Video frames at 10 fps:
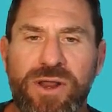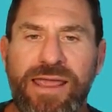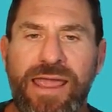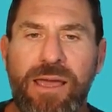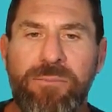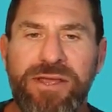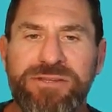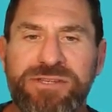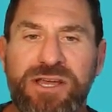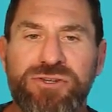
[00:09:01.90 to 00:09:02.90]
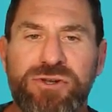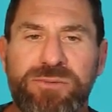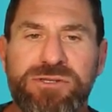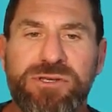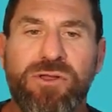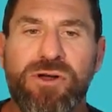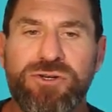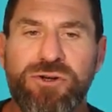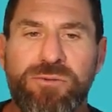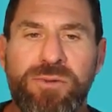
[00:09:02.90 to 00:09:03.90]
on creating campaigns that contribute to
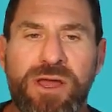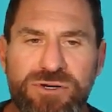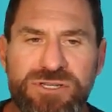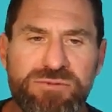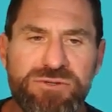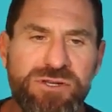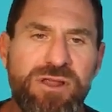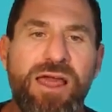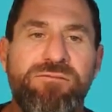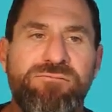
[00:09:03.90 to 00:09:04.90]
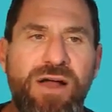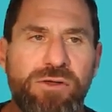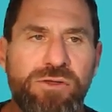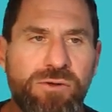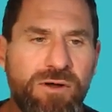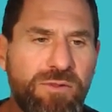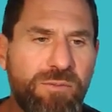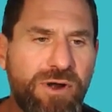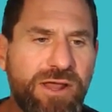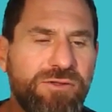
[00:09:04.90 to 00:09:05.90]
long-term perception and value
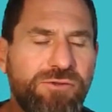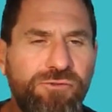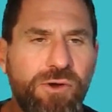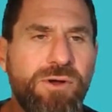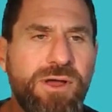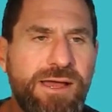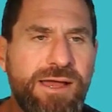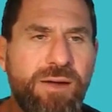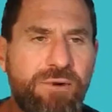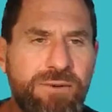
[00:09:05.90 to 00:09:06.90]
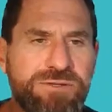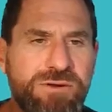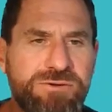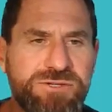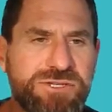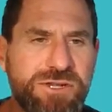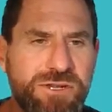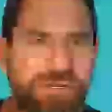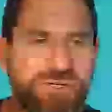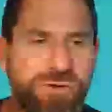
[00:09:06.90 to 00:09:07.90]
of the brand. So I promise you I was just
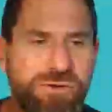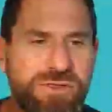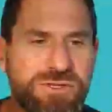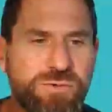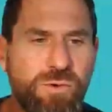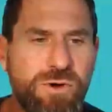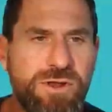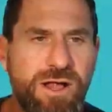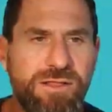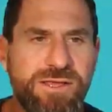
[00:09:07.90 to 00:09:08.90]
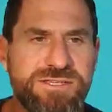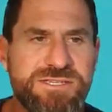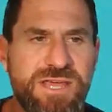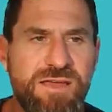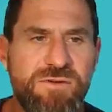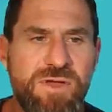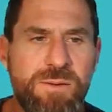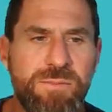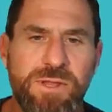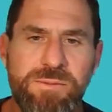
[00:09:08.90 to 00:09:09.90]
going to show you this one. I'll hit save,
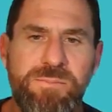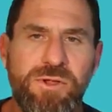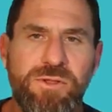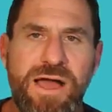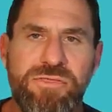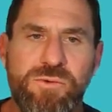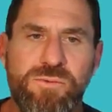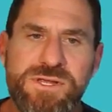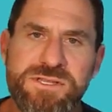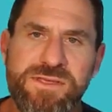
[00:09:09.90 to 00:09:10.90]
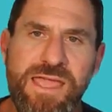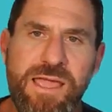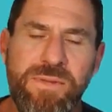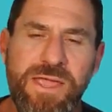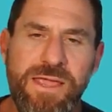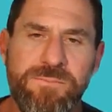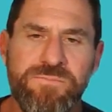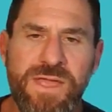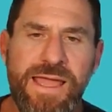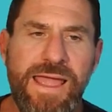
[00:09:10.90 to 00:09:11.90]
but let me build out the rest of the
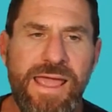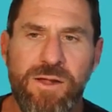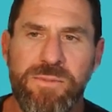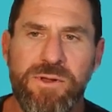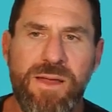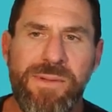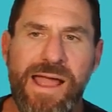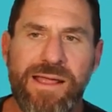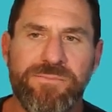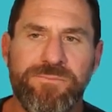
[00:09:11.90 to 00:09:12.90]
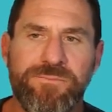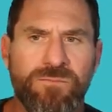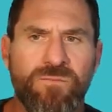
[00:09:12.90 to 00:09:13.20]
campaign and I'll be right back.